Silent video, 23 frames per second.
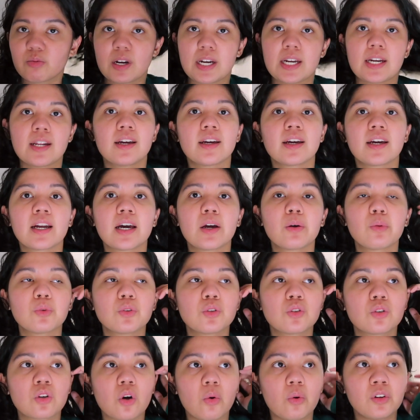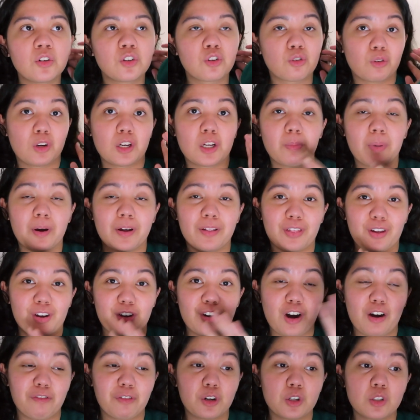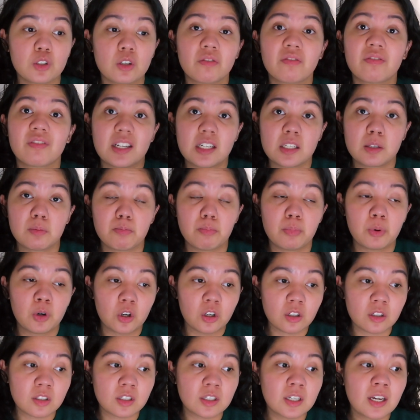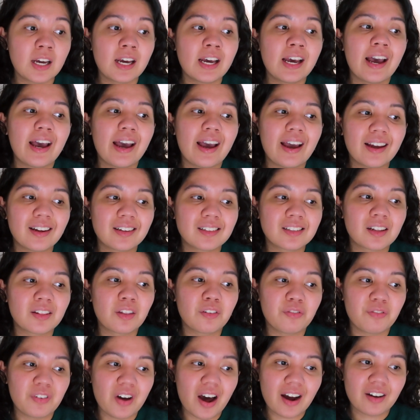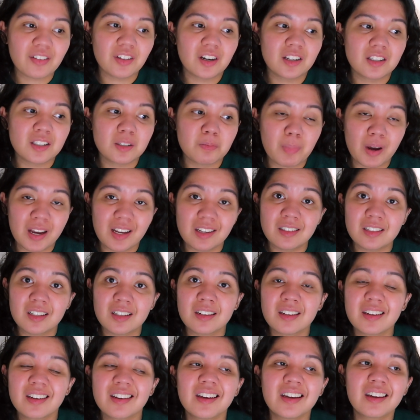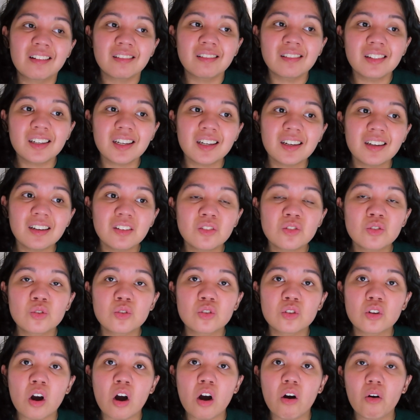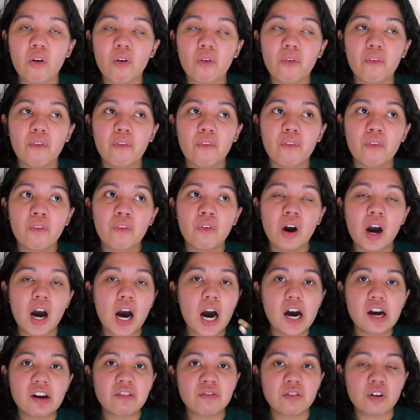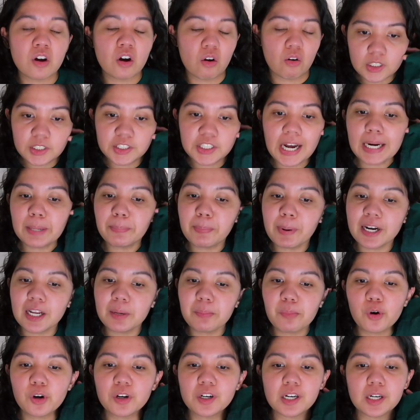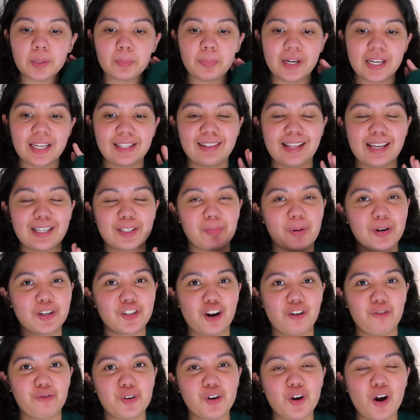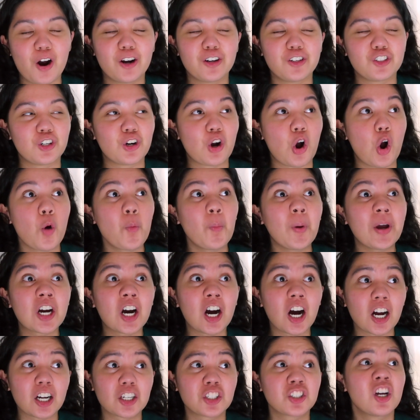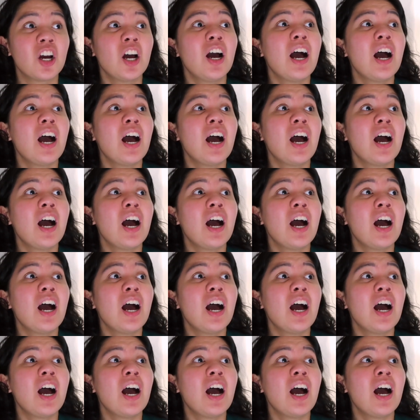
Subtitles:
rating, and I was so intrigued by the covers of these books and the fact that it's based in Italy, so I don't know. Not a Penny More, Not a Penny Less by Jeffrey Archer. Oh my gosh.